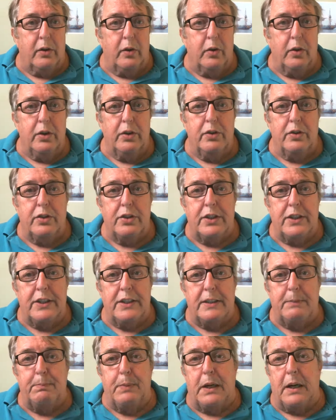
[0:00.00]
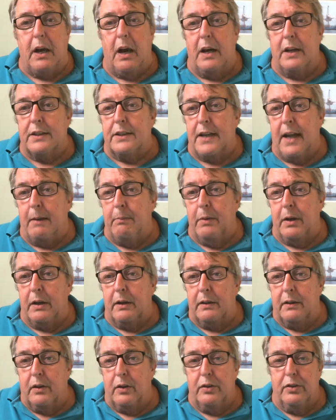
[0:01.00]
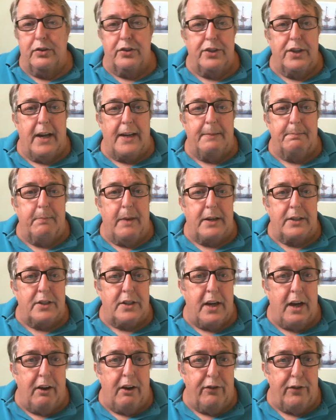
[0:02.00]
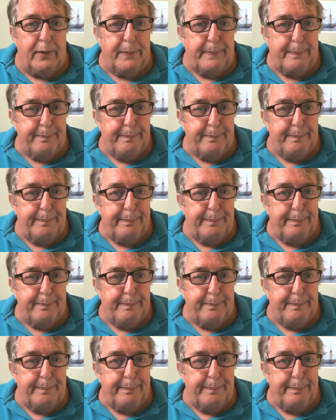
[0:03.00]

cruises because I'm a cruise nut myself,